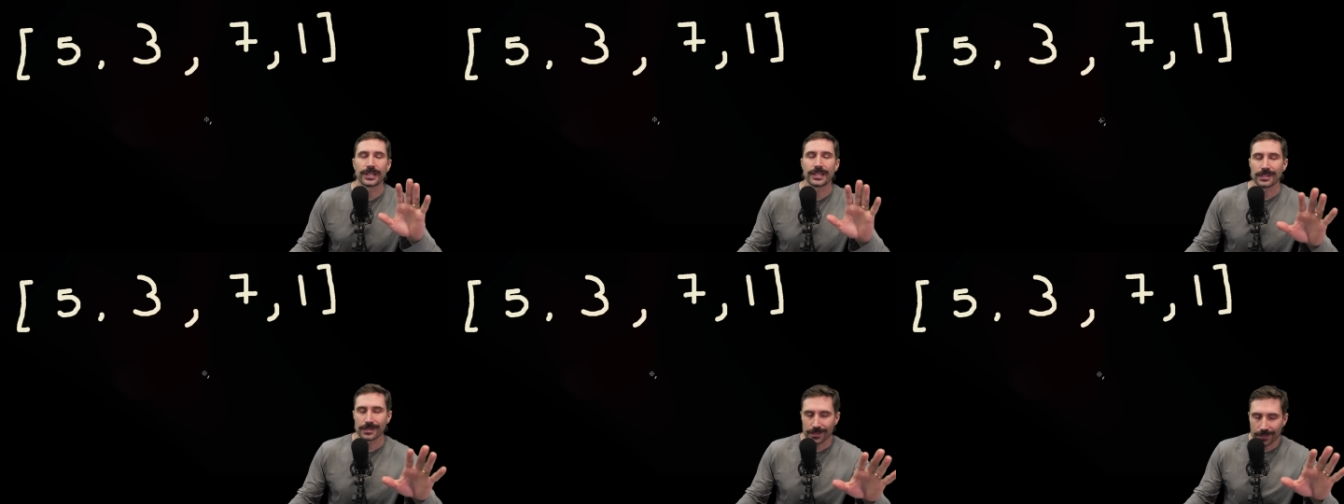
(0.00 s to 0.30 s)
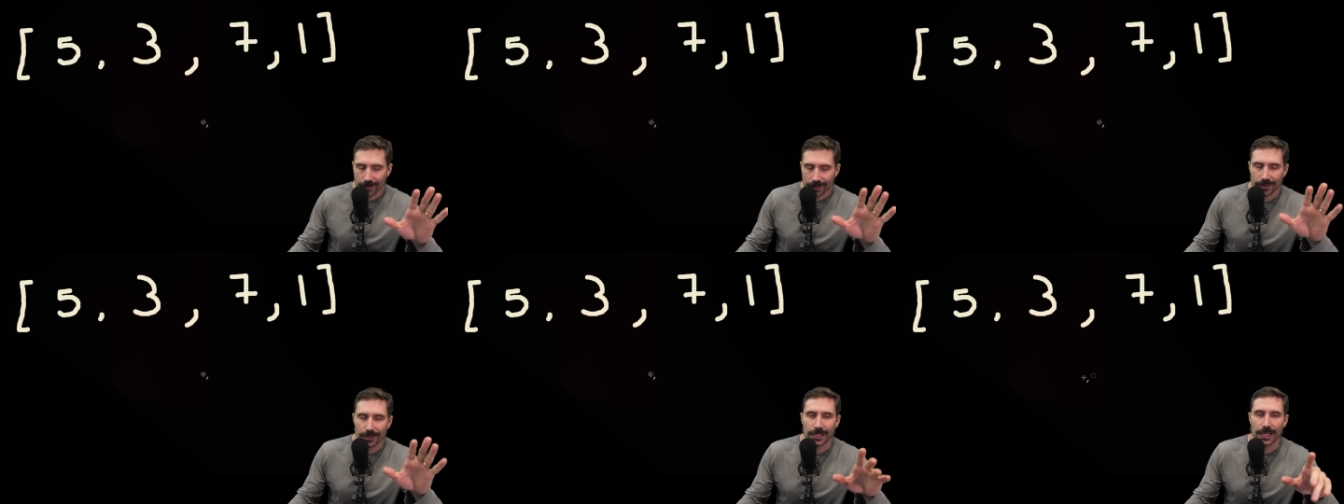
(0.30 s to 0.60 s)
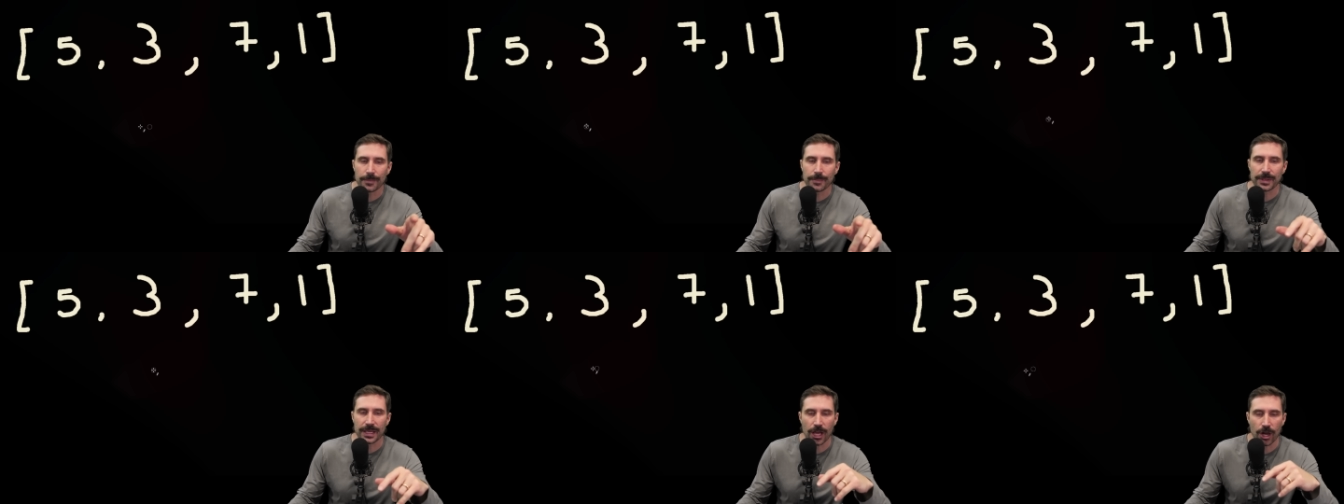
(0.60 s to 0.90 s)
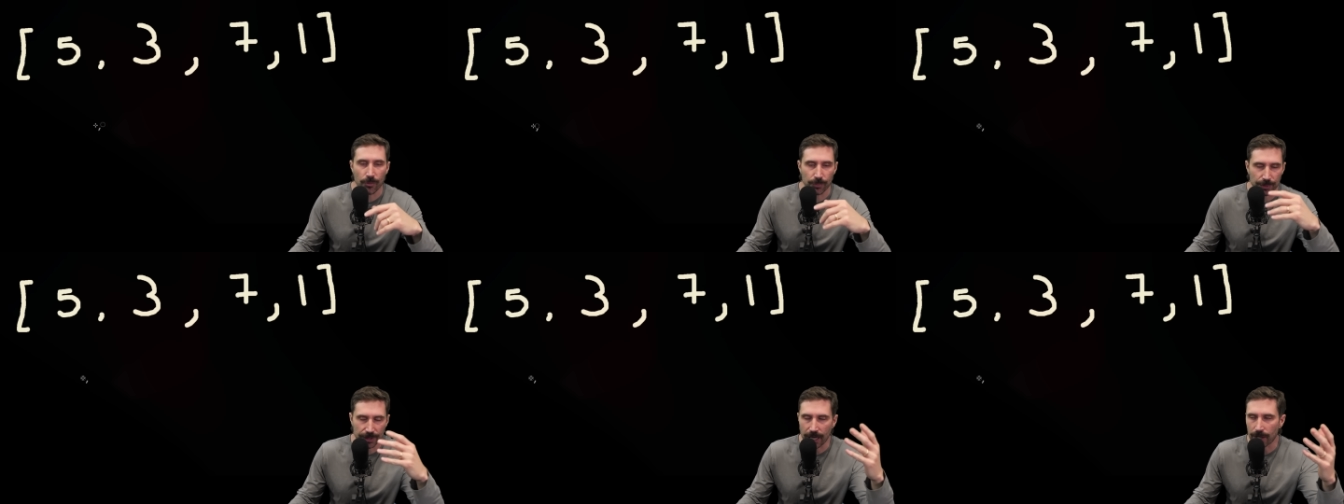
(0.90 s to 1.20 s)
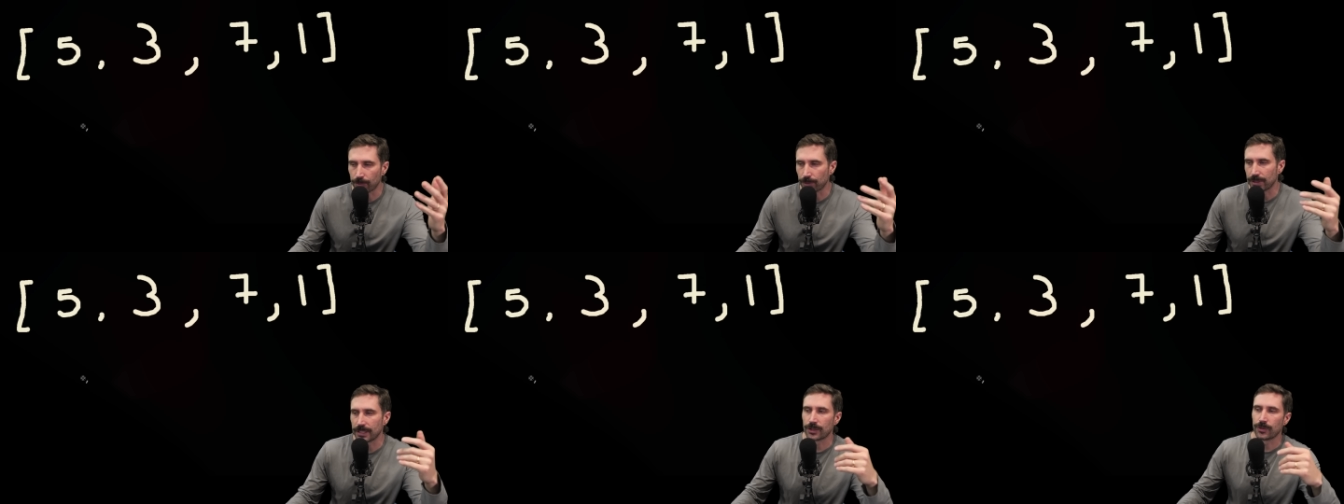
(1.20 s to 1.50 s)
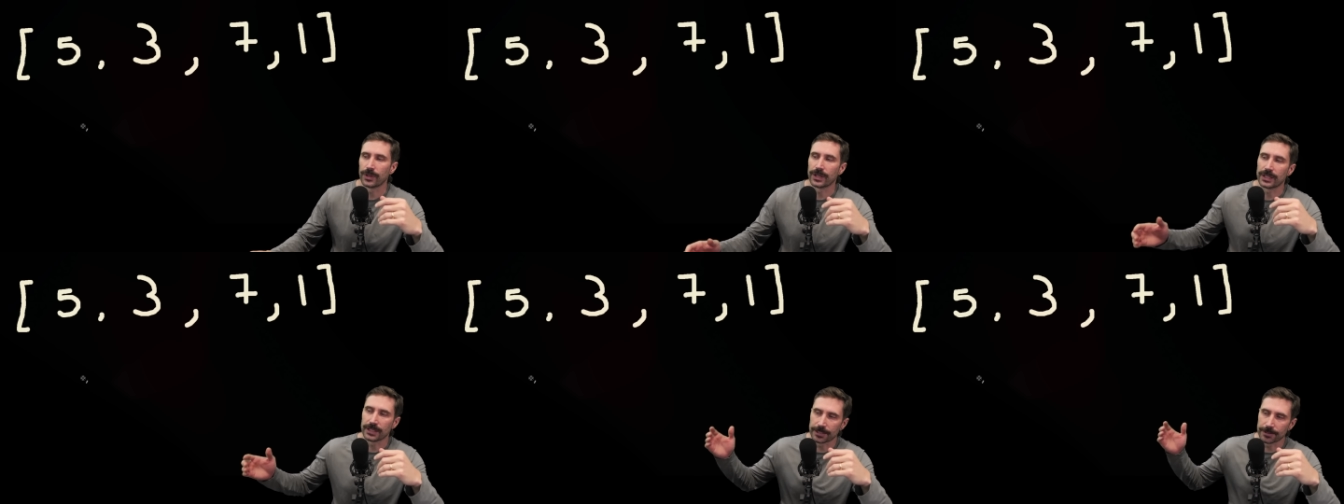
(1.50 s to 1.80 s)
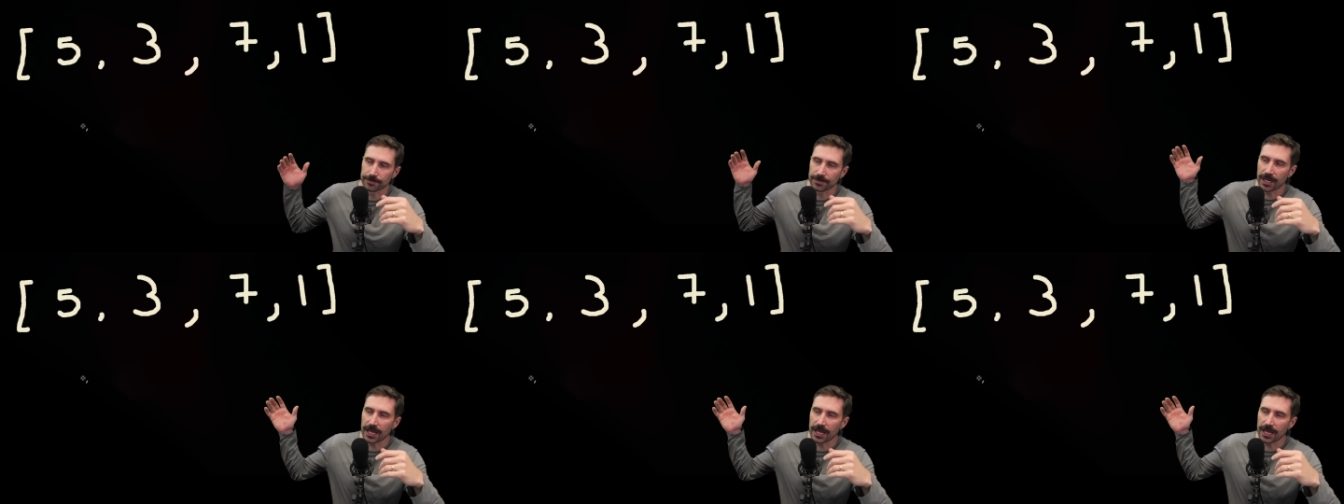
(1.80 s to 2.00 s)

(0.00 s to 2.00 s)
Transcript: is, let me help you out really quickly.